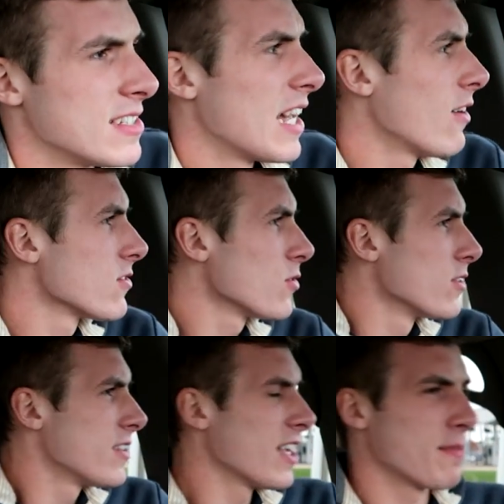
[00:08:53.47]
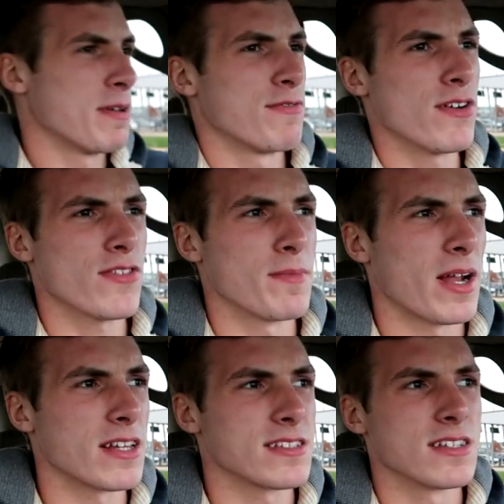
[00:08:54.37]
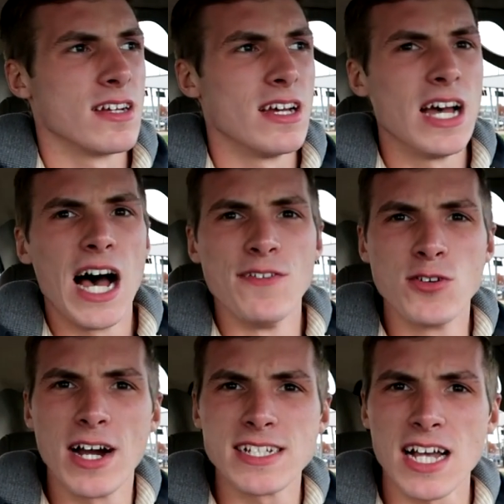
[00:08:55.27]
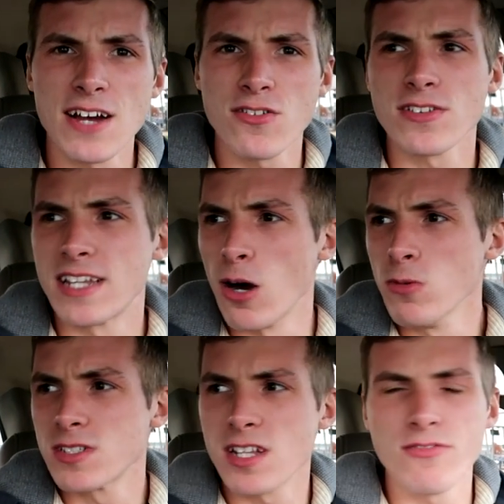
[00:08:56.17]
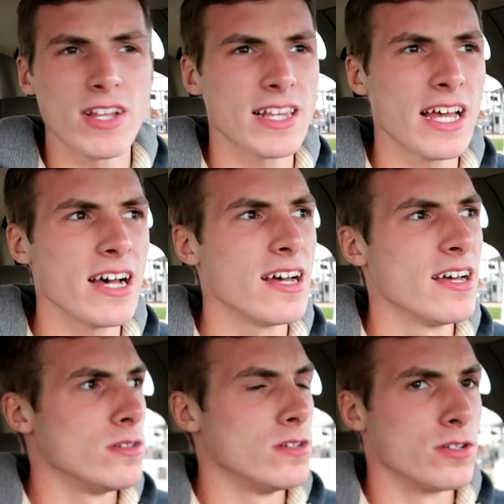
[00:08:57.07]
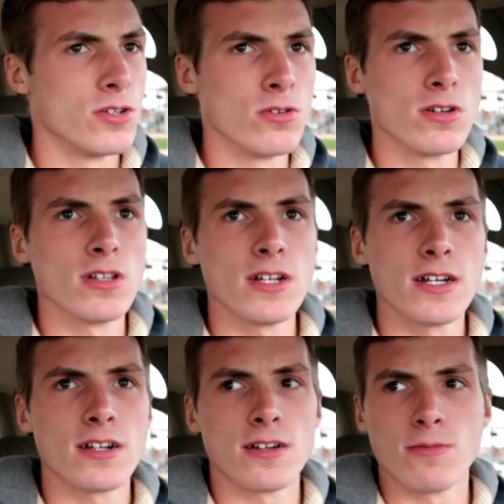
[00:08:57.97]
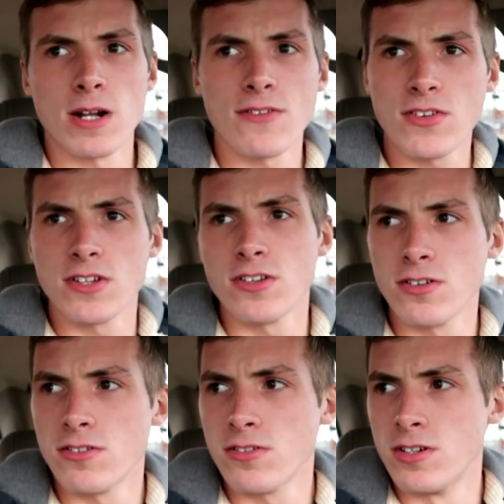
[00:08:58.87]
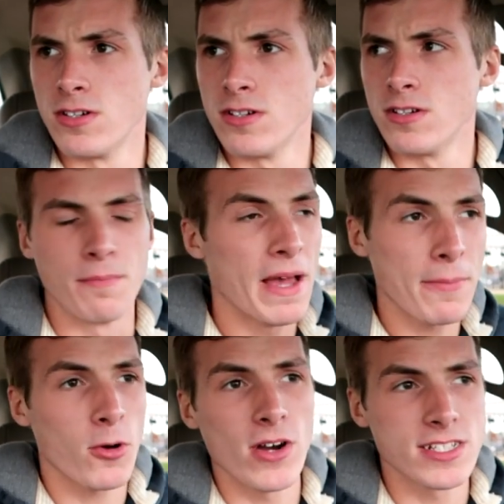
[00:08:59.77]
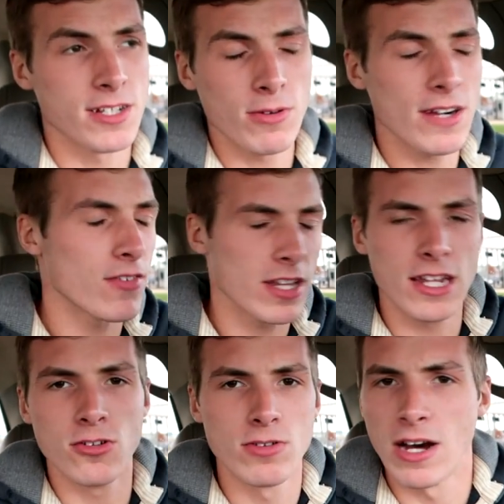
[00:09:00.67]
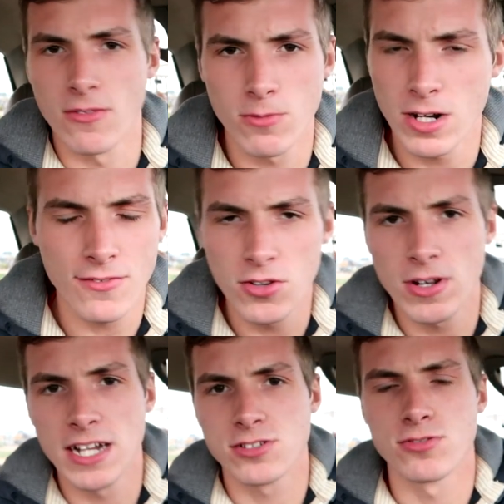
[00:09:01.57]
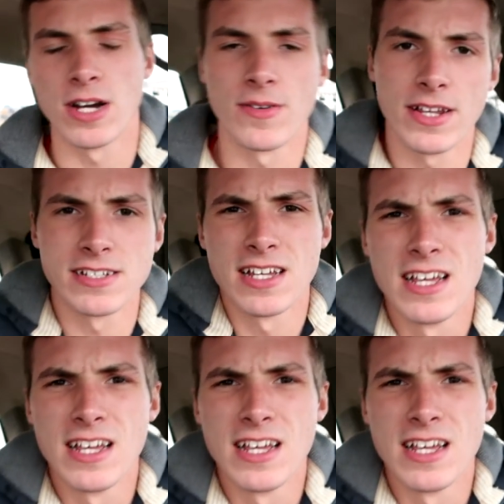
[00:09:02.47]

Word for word: and now it's only taking me 50 minutes. Have you guys ever dealt with stuff like that? You Google it or whatever you do, you MapQuest it, whatever they do now, whatever you guys do nowadays.